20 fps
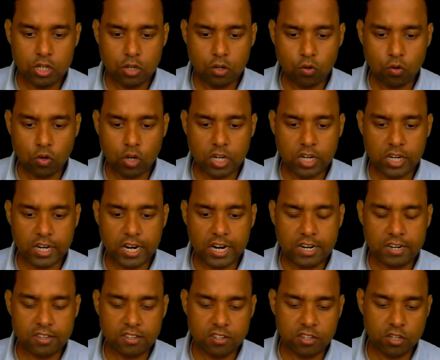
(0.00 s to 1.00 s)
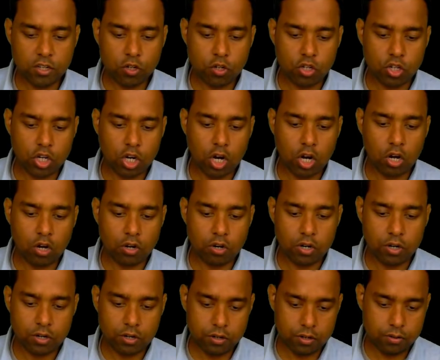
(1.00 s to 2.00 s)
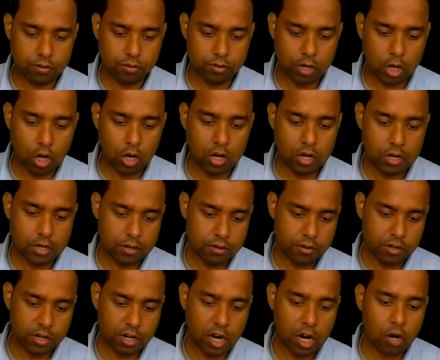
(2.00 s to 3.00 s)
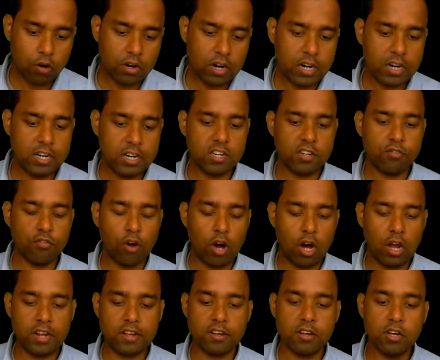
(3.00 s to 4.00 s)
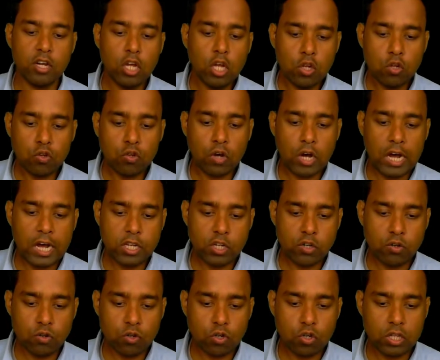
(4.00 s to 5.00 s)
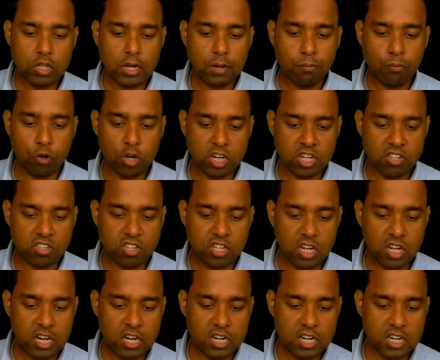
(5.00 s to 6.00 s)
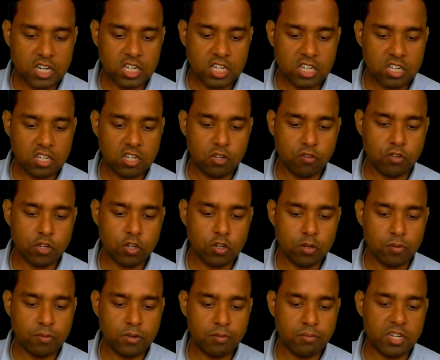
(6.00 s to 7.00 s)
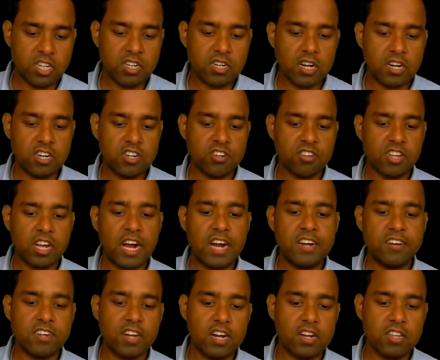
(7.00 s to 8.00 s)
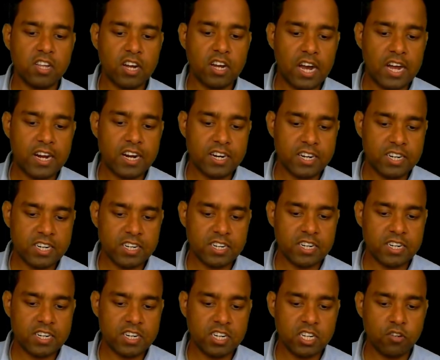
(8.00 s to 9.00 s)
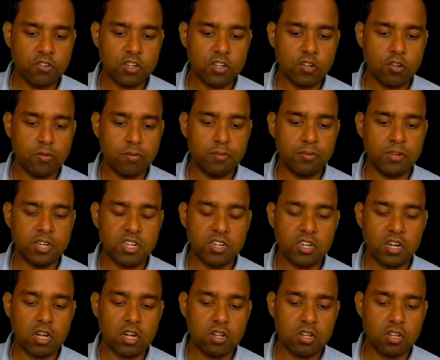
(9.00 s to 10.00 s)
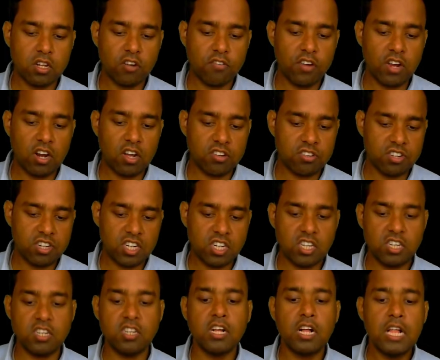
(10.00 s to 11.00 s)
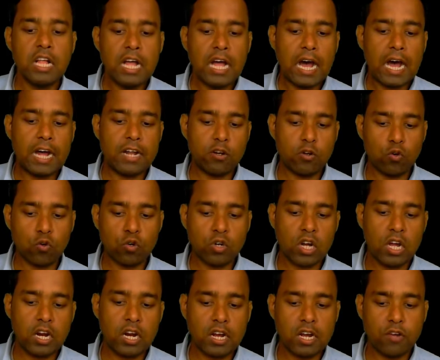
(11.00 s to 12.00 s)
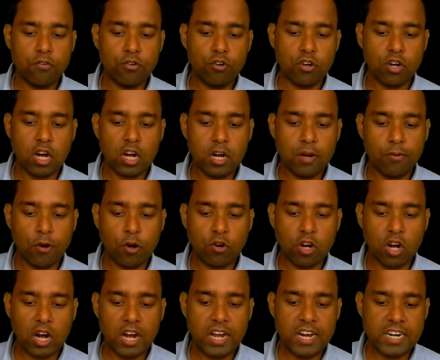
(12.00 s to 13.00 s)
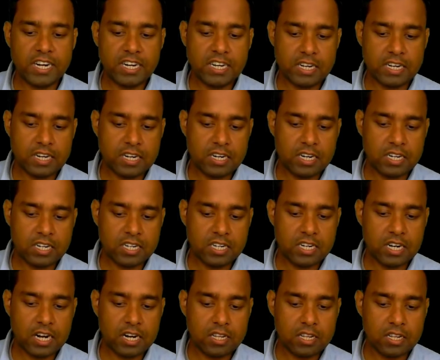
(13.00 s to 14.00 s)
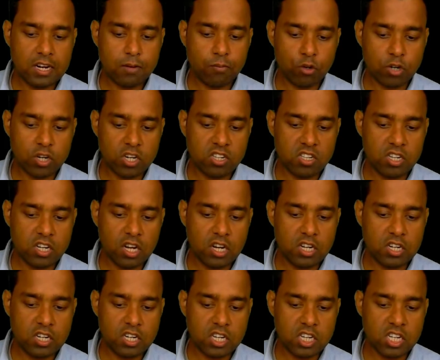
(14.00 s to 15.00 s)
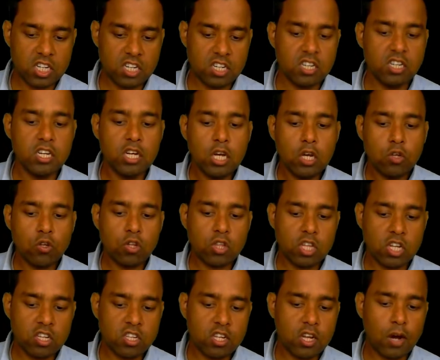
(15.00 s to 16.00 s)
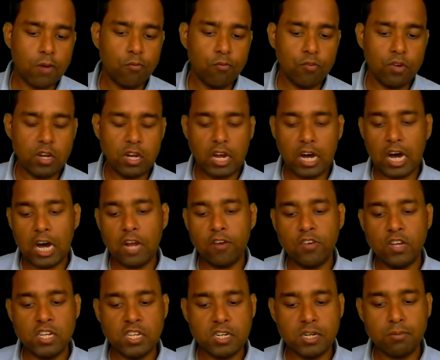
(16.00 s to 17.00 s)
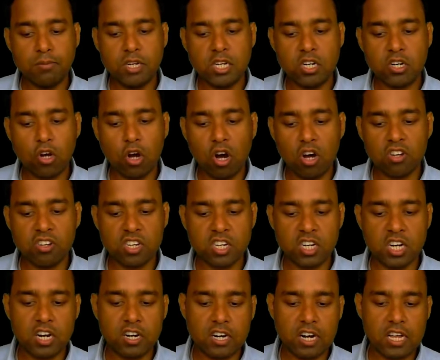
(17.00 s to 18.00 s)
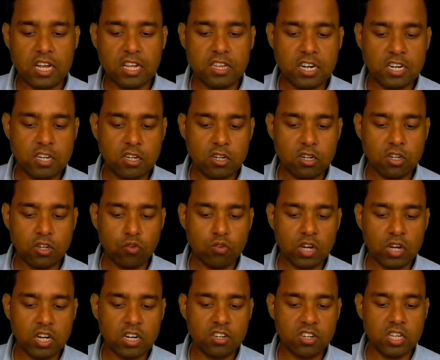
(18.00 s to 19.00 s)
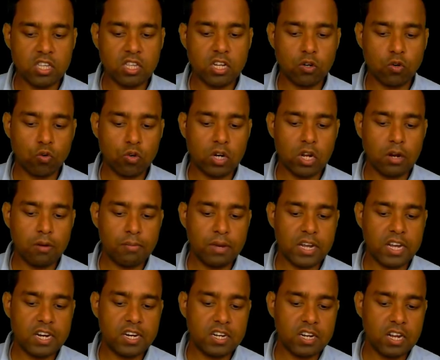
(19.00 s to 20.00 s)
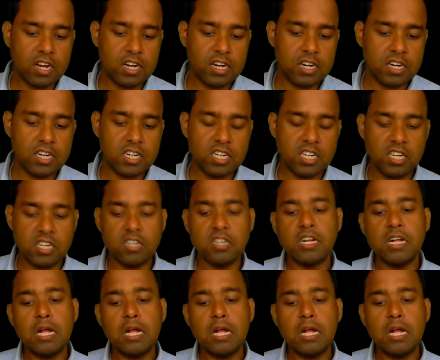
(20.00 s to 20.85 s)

going and this is your ground and it is falling. So as you know, the potential energy which will be based on its height, and the kinetic energy which will be based on the velocity, and total, if you talk about kinetic energy and that potential energy, so the sum will always remain constant, and that is, you can say, the total mechanical energy.